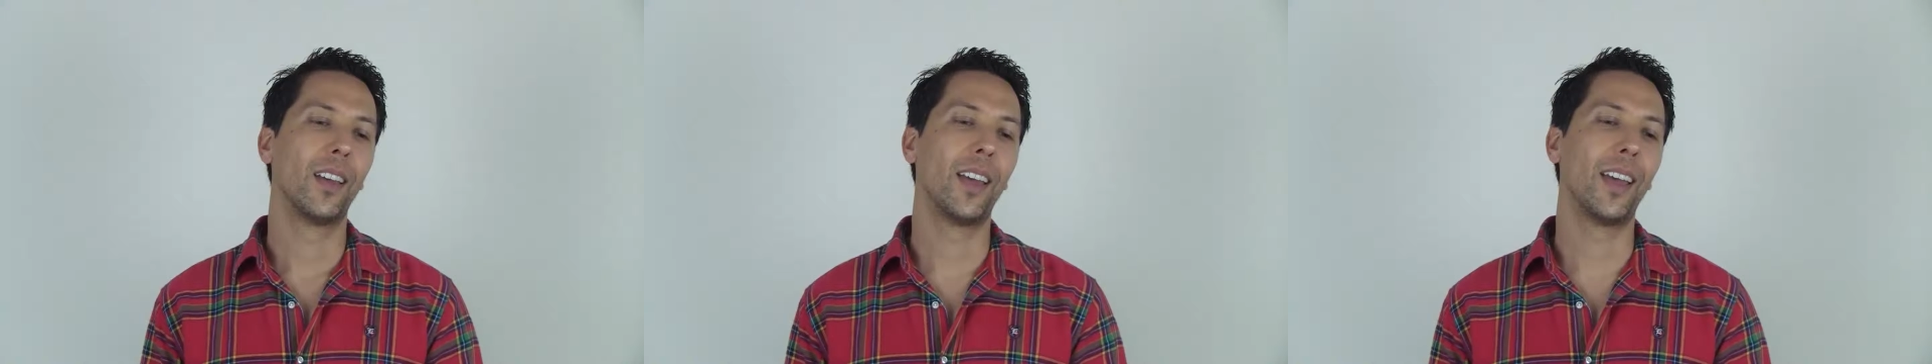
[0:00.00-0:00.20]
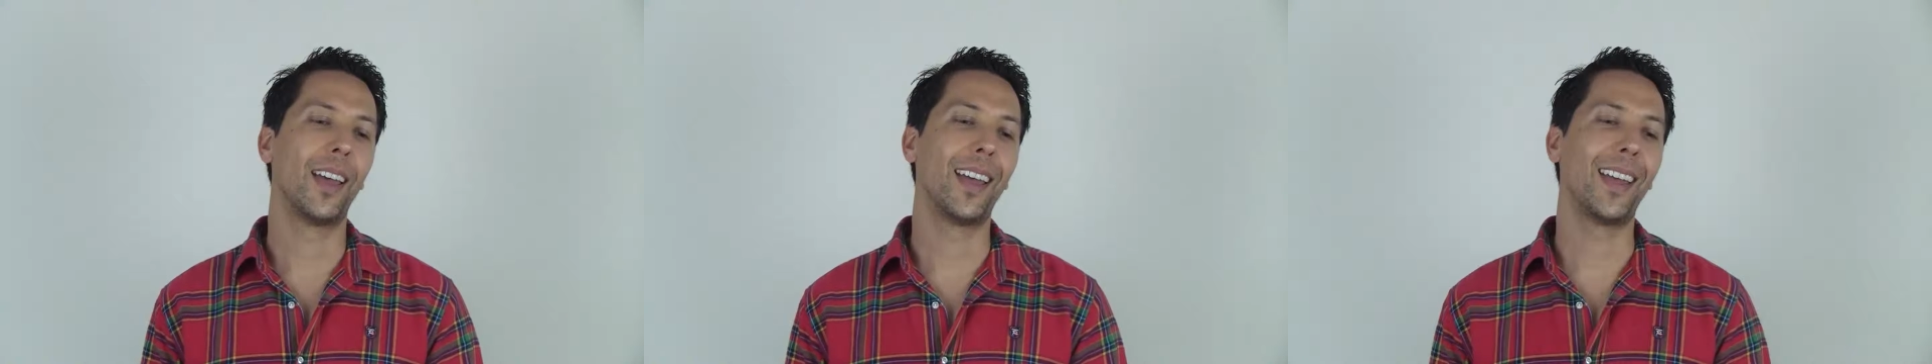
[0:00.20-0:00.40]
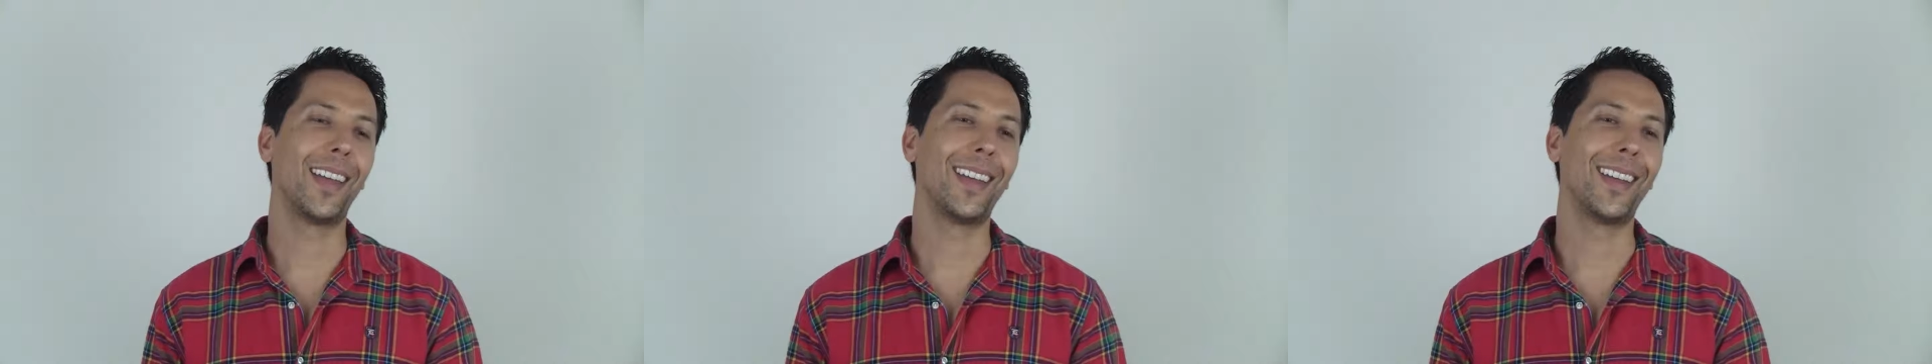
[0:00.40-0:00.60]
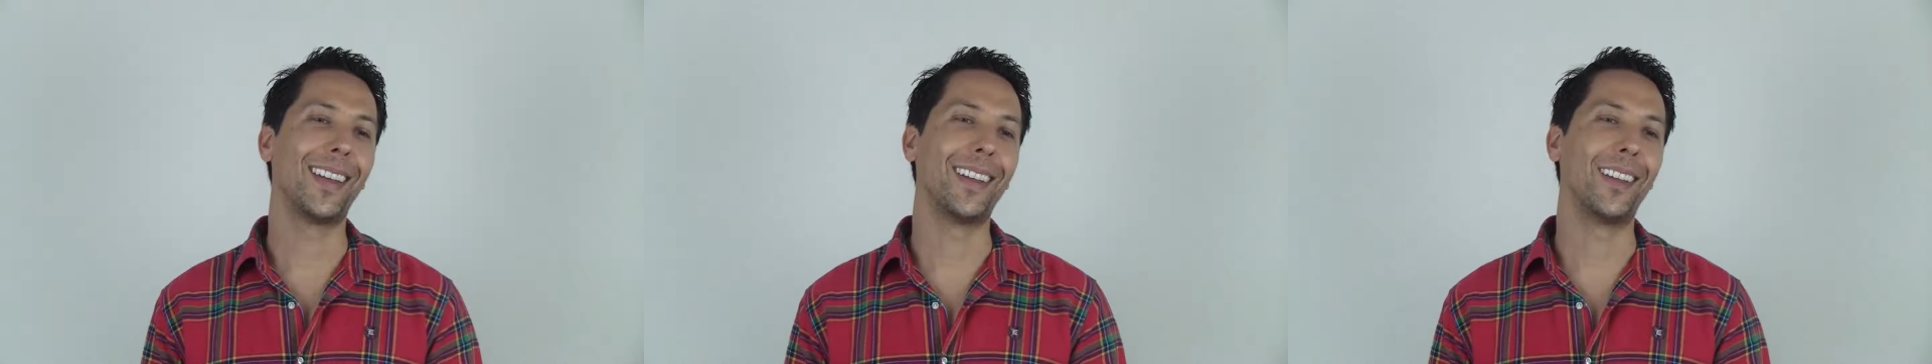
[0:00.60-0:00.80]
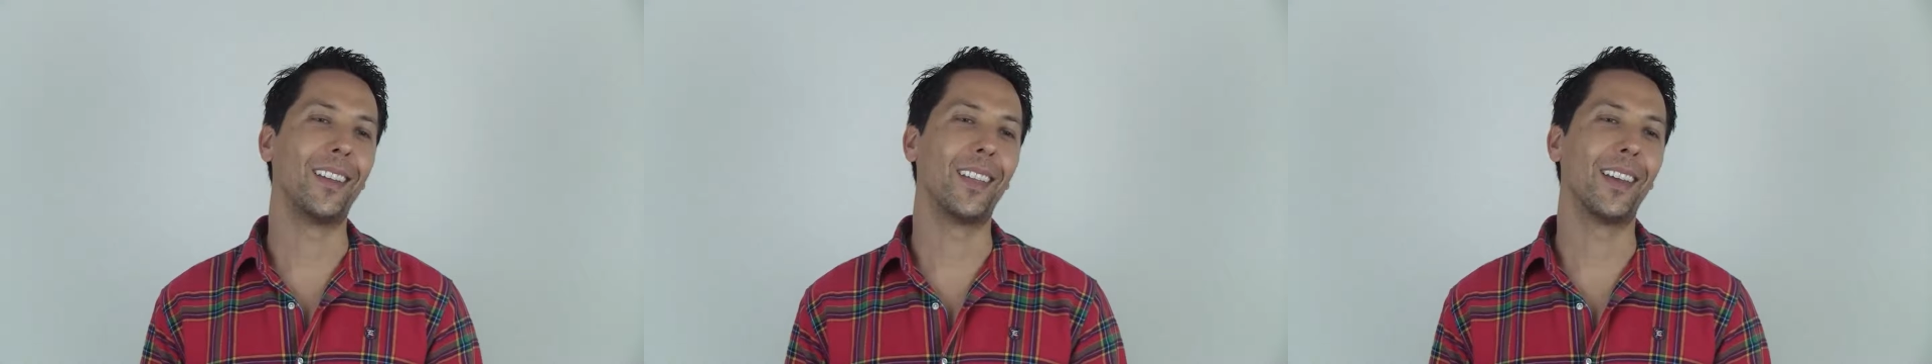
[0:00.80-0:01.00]

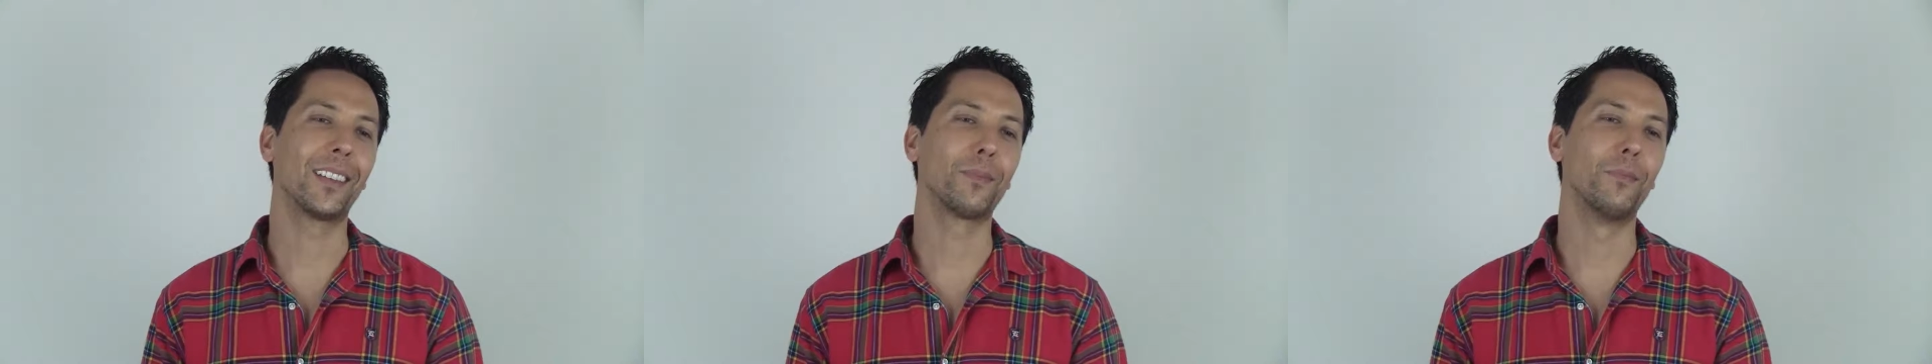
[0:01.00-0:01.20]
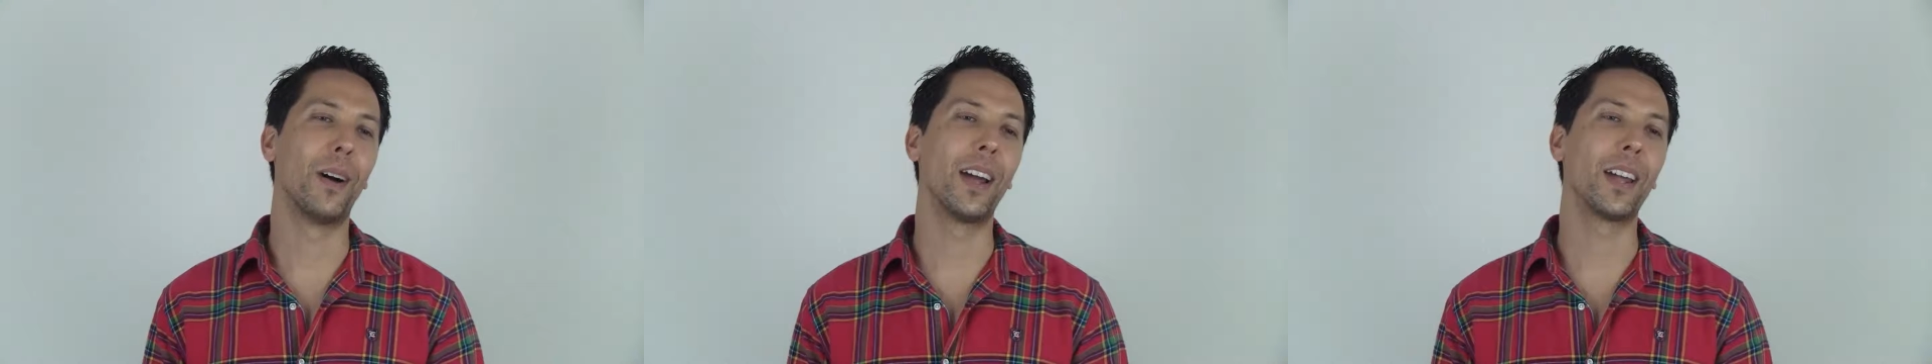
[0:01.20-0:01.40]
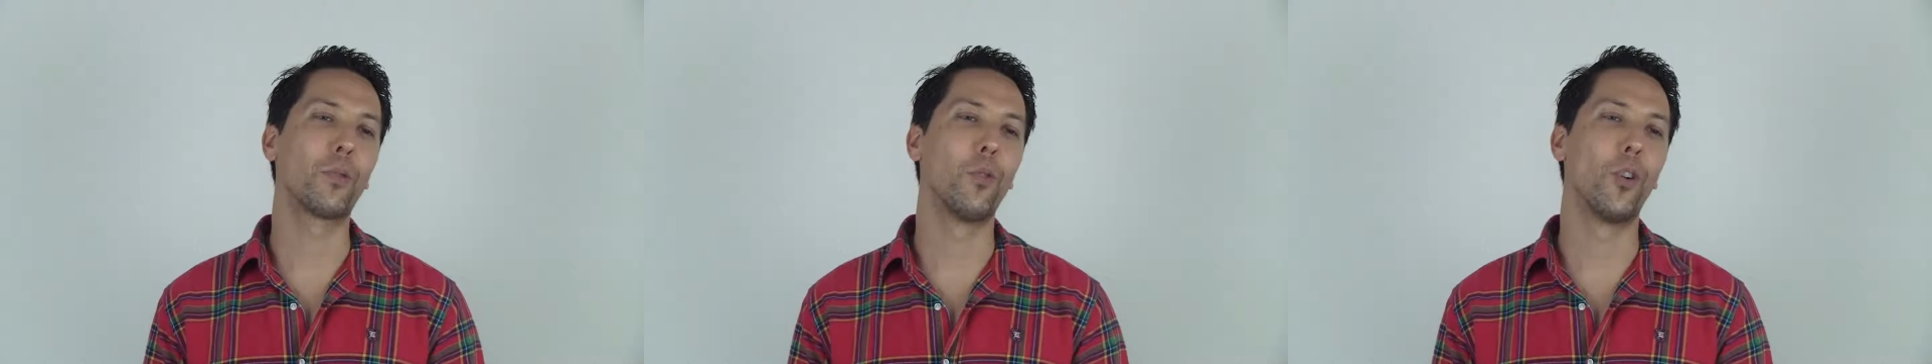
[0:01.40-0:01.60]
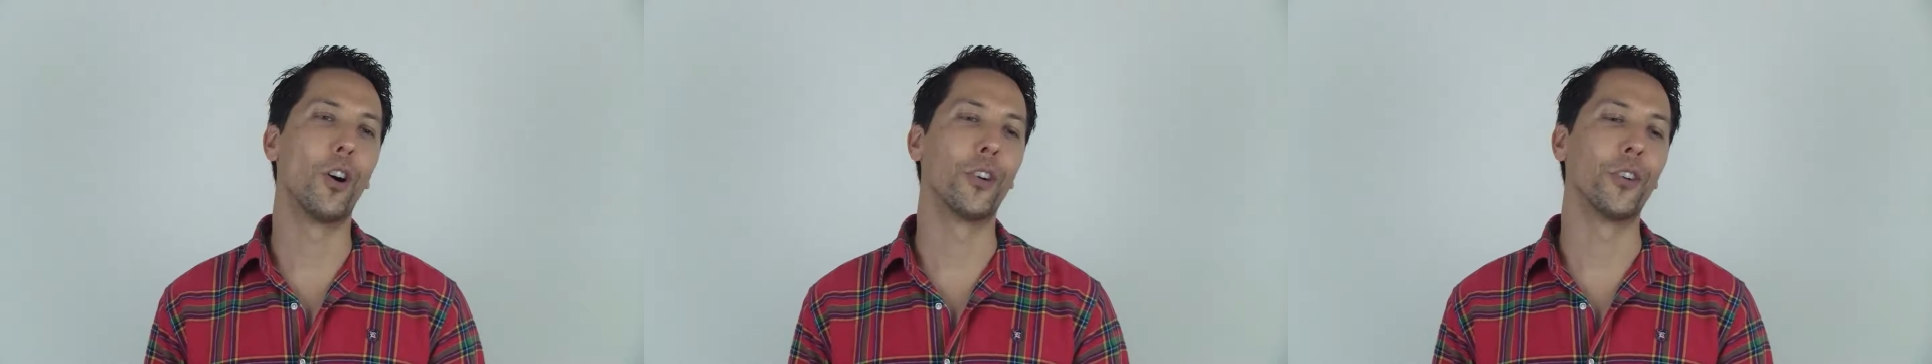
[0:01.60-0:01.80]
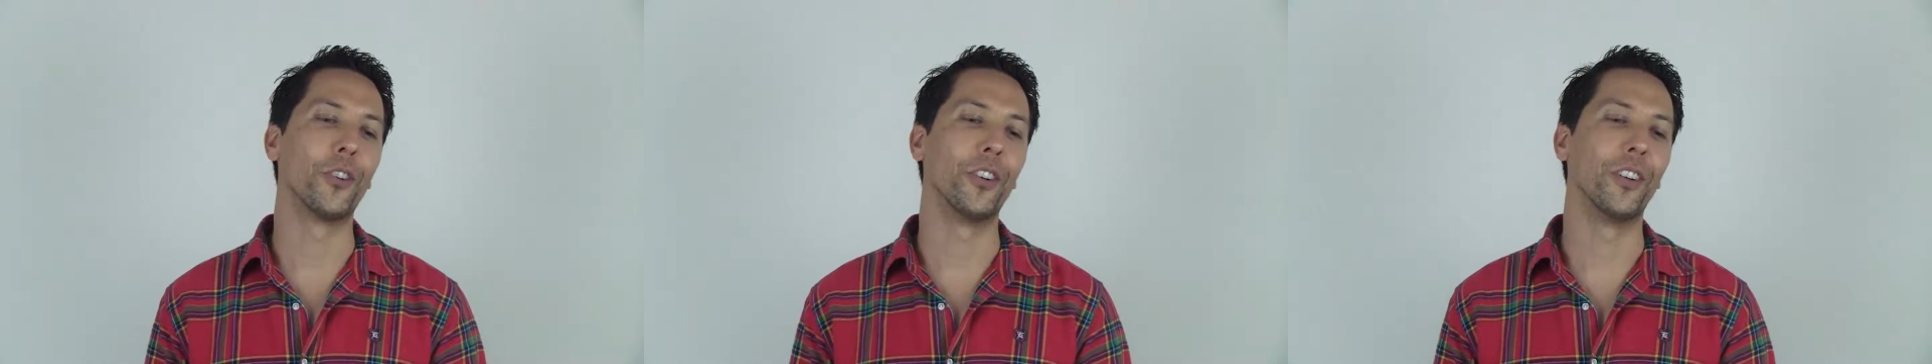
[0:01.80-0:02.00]
Hey, that's my
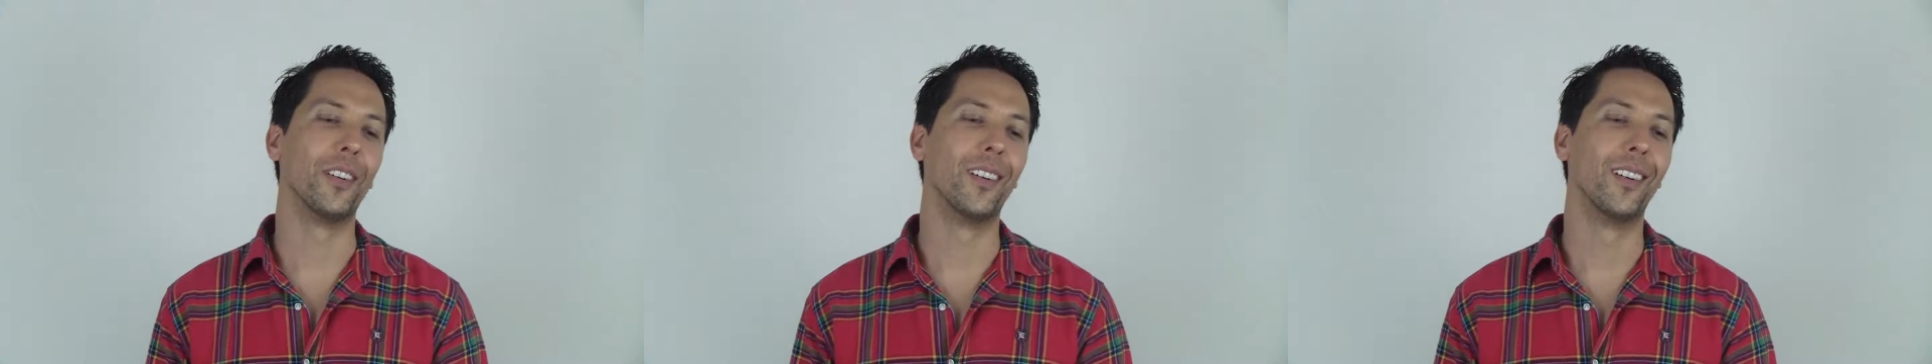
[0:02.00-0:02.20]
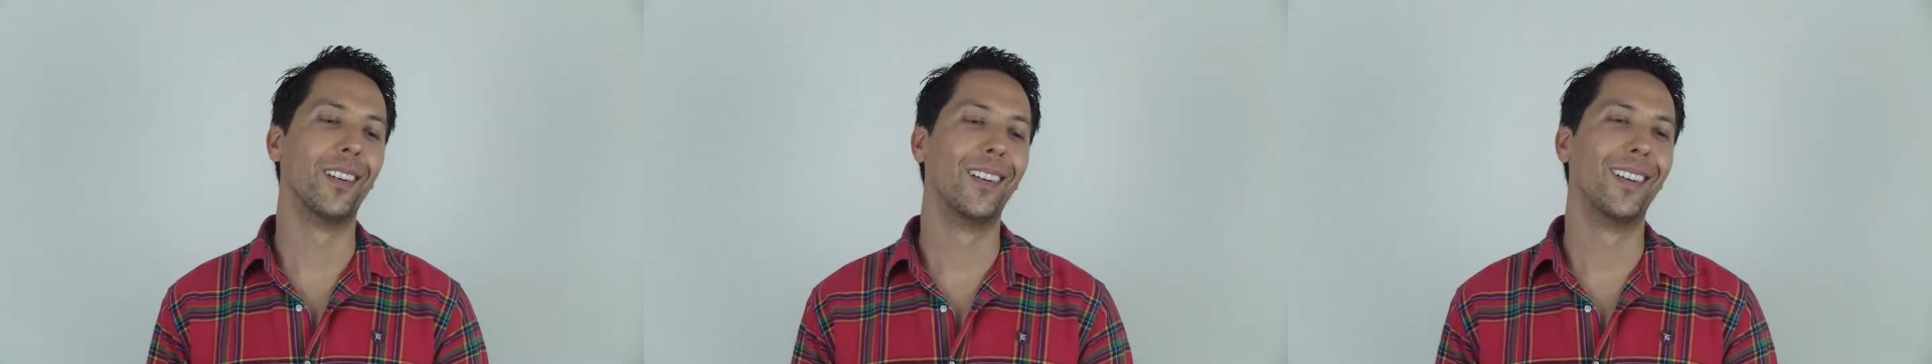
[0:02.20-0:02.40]
quarter.